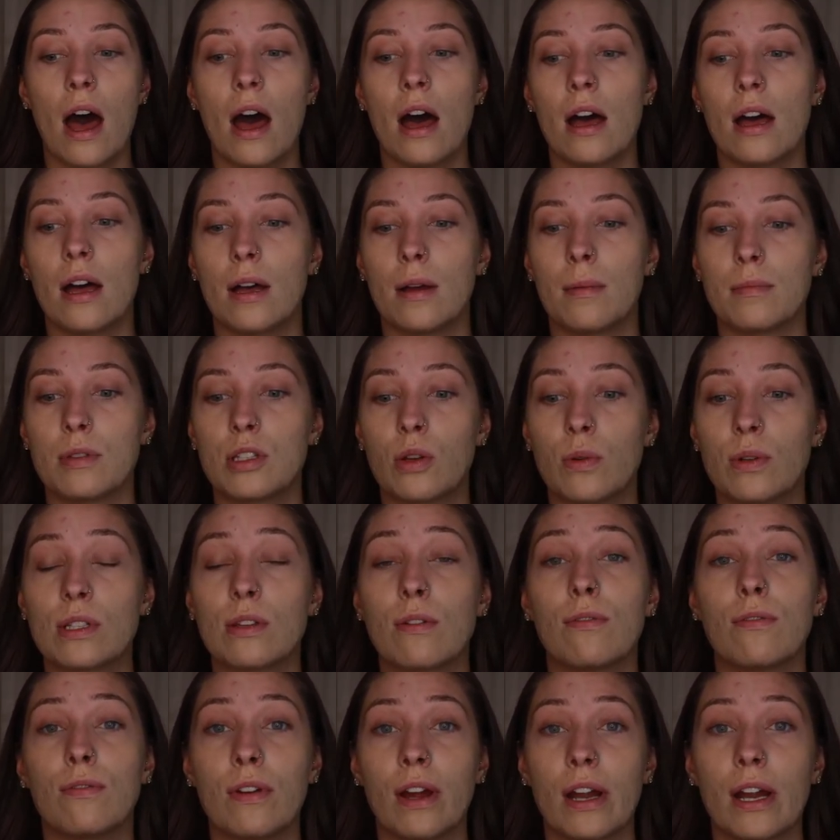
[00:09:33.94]
Um, so it's a
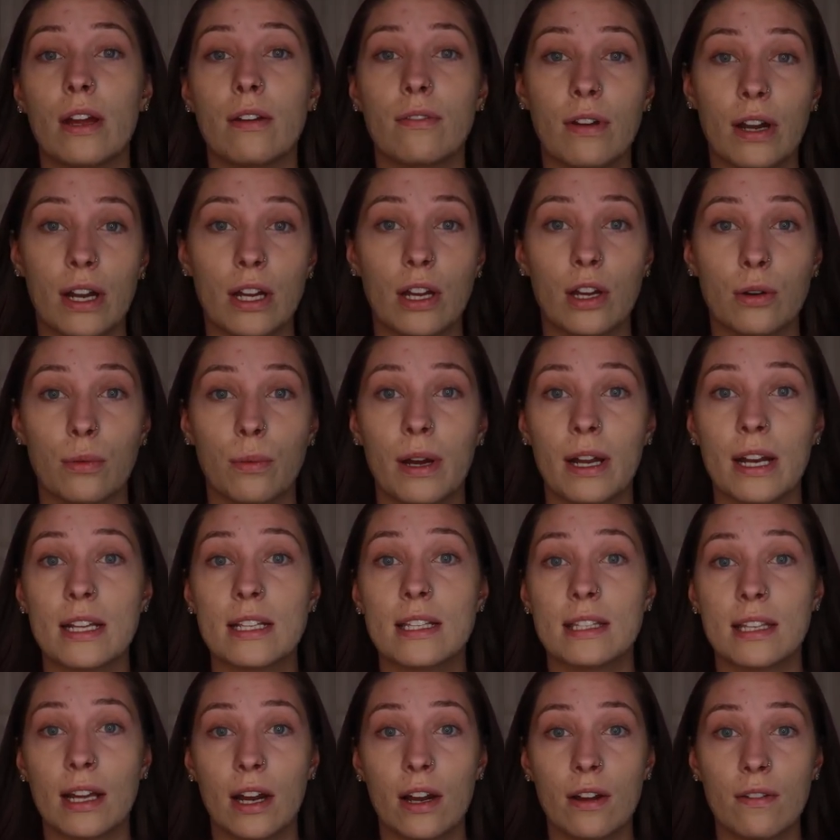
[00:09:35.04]
very, very good one.
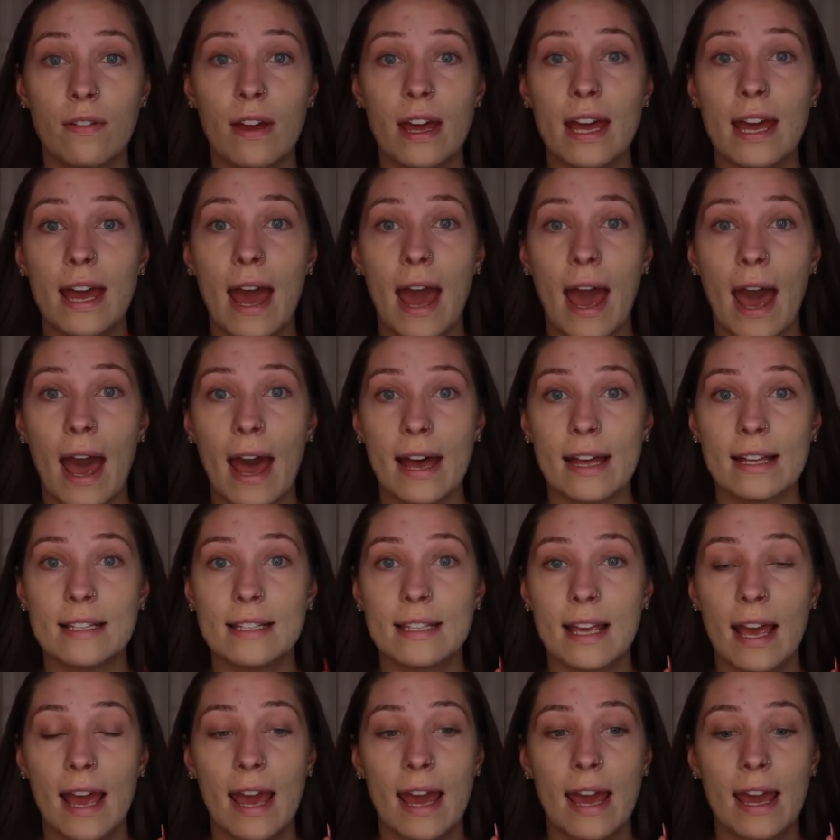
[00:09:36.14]
CeraVe
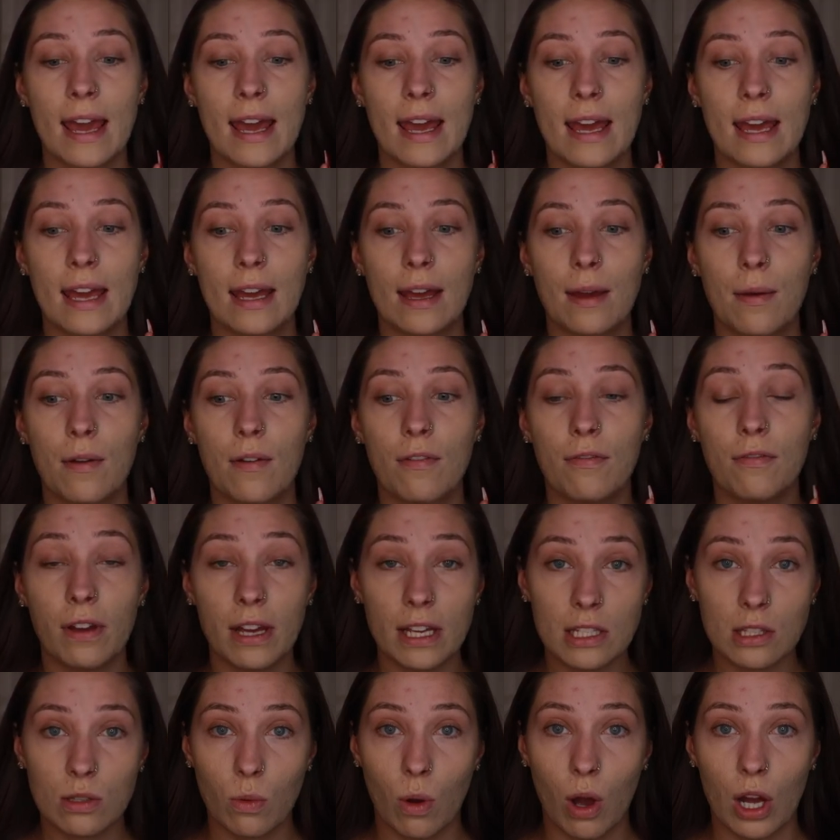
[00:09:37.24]
has a
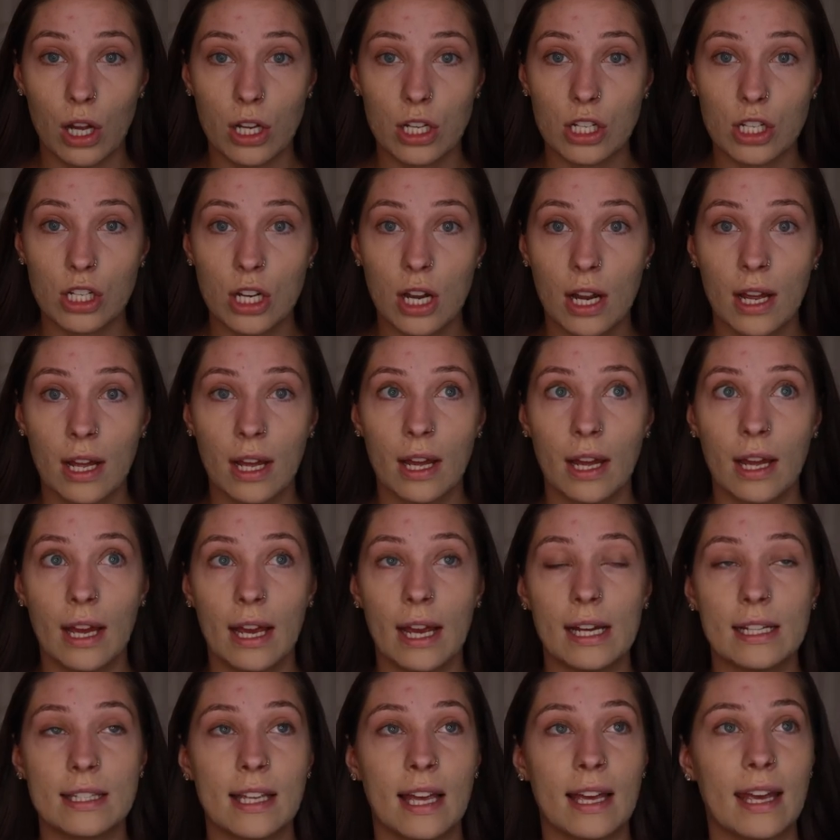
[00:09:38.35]
face wash.
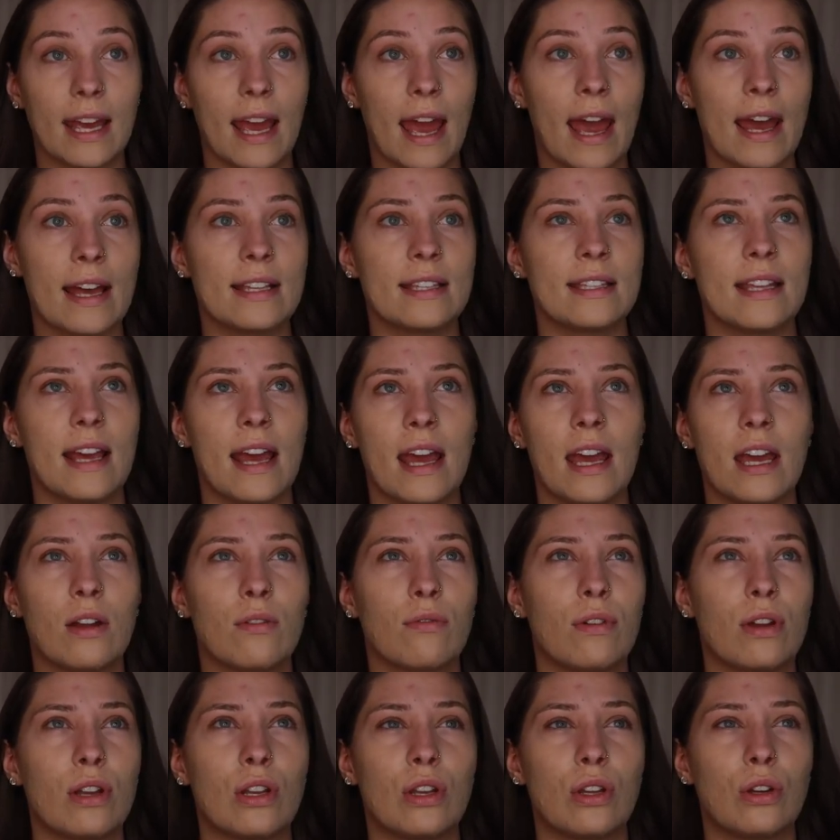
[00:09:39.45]
It's like S A
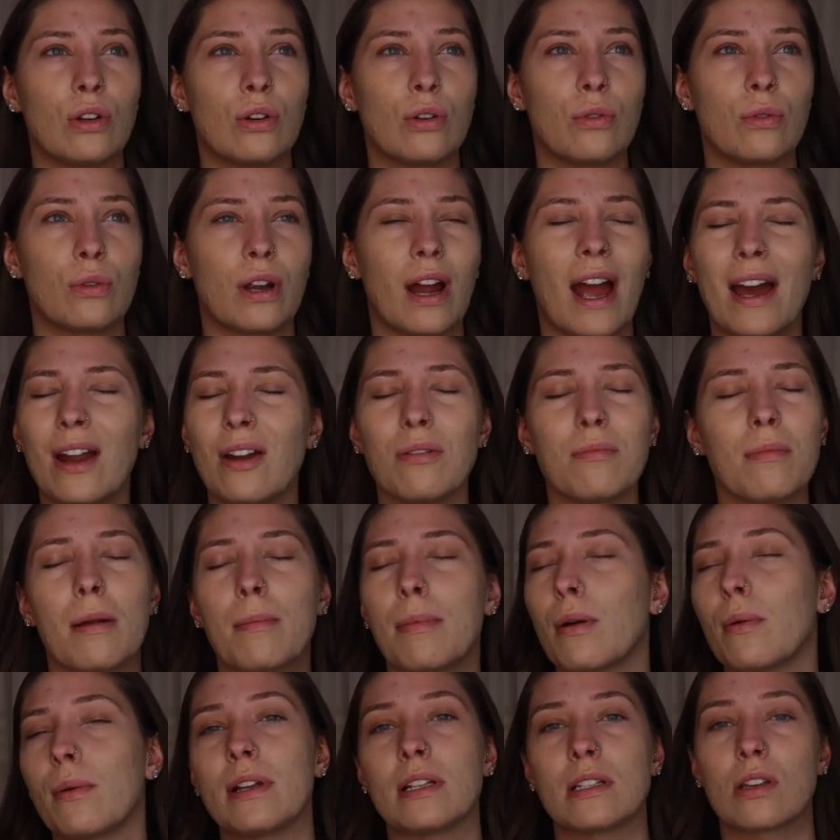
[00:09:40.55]
Renew, or I don't
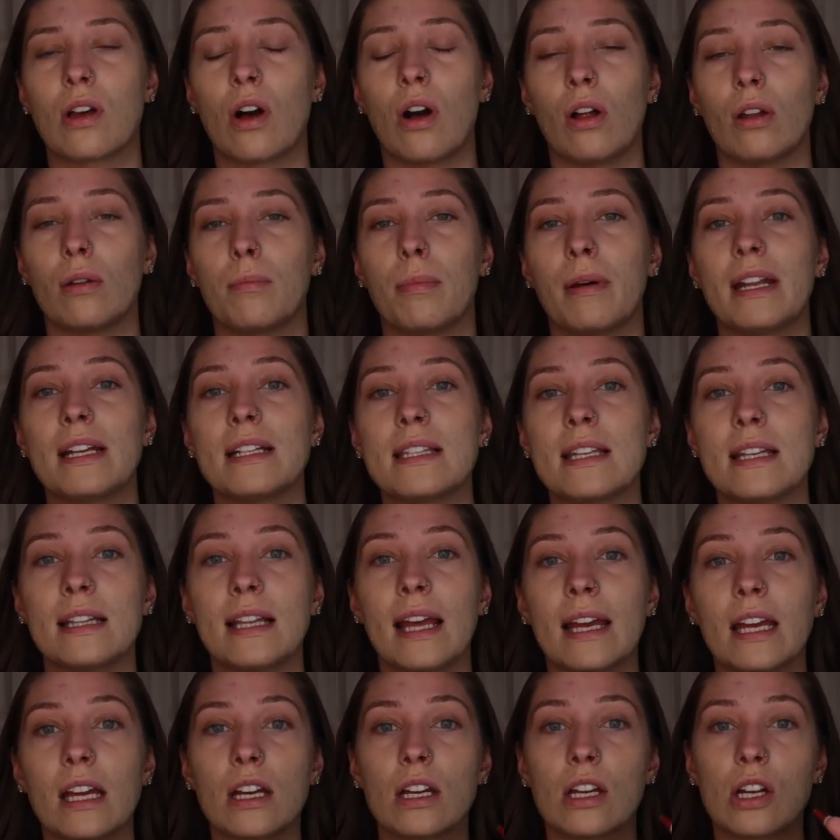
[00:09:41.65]
remember what it's called, but it's in
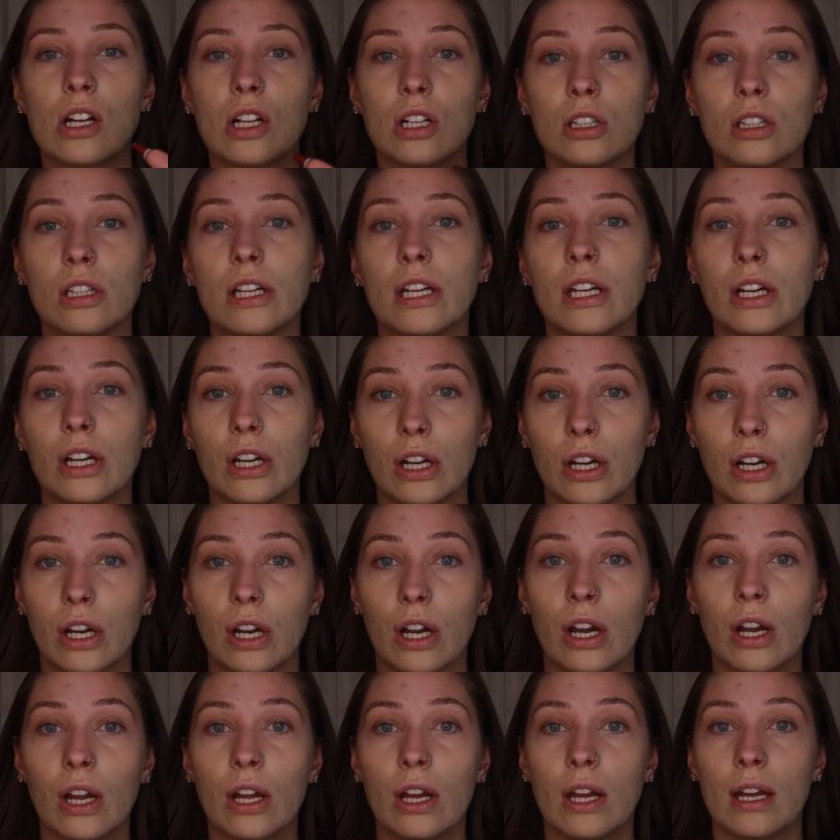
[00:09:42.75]
like a
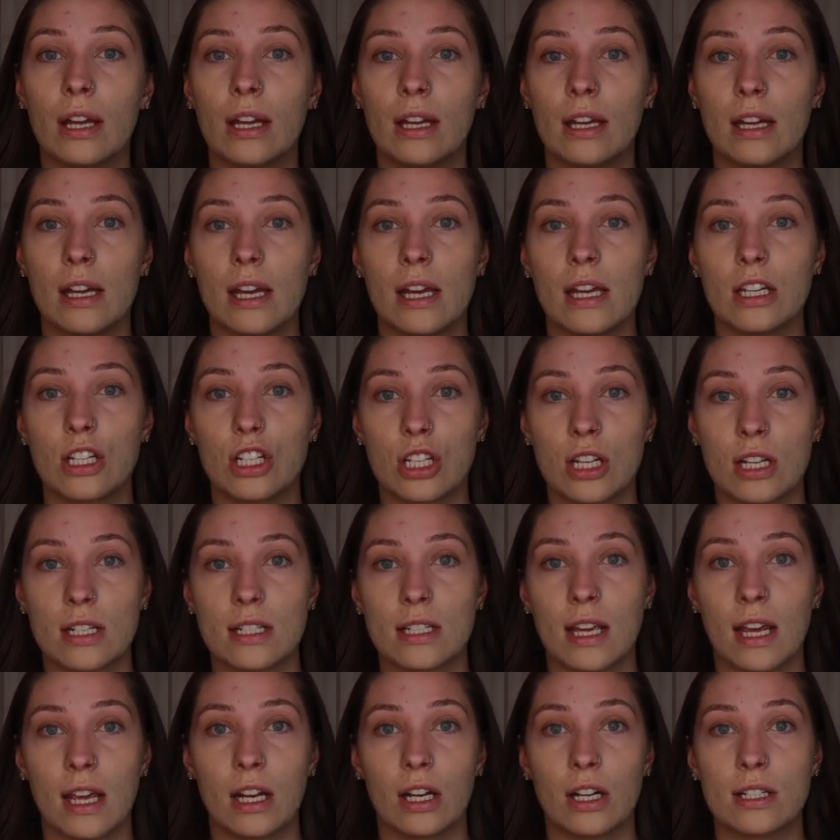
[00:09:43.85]
clear-ish
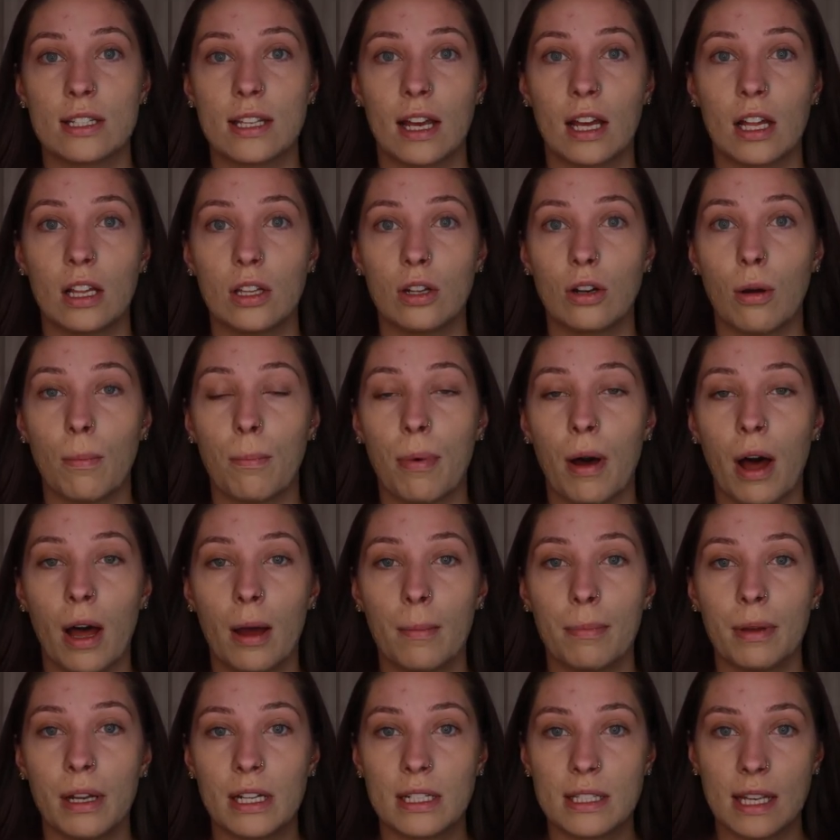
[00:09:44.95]
container. It's like a little
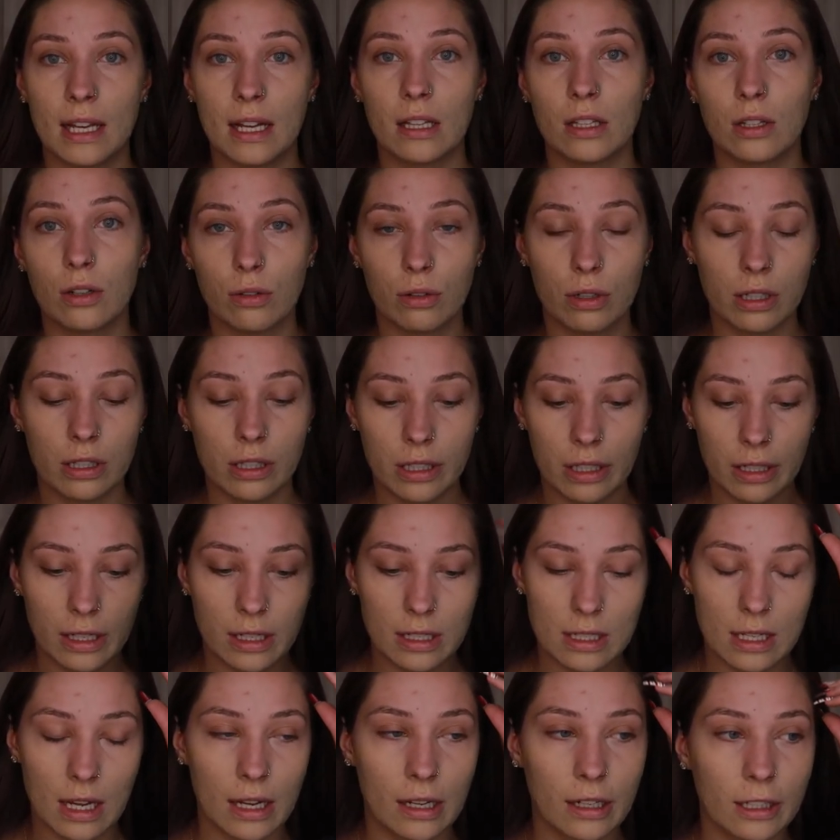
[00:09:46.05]
pump, and it's like a little clear
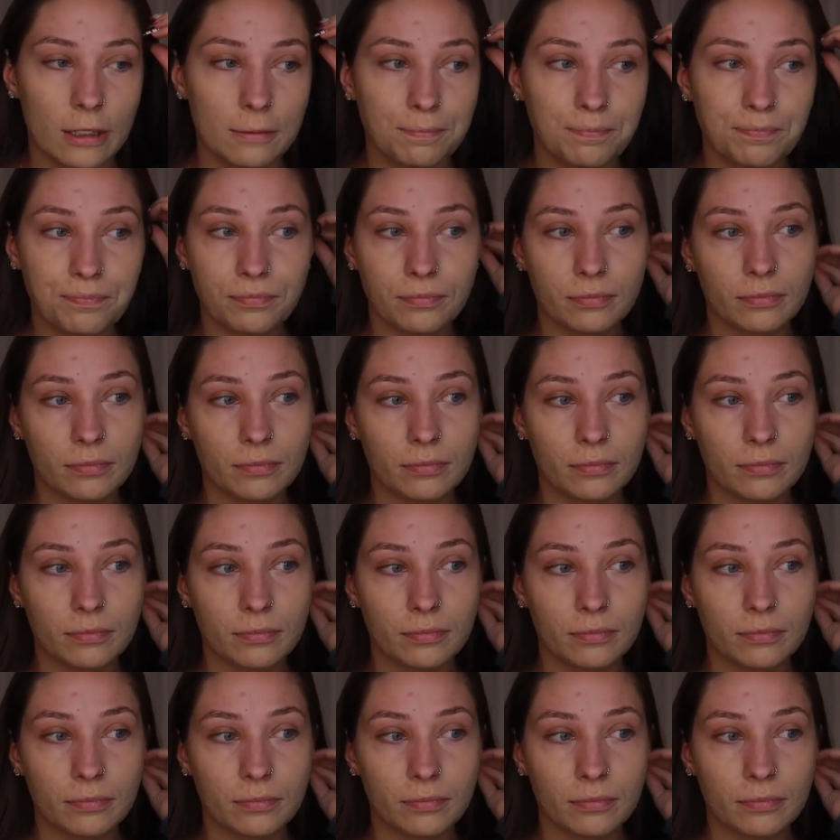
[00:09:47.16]
container.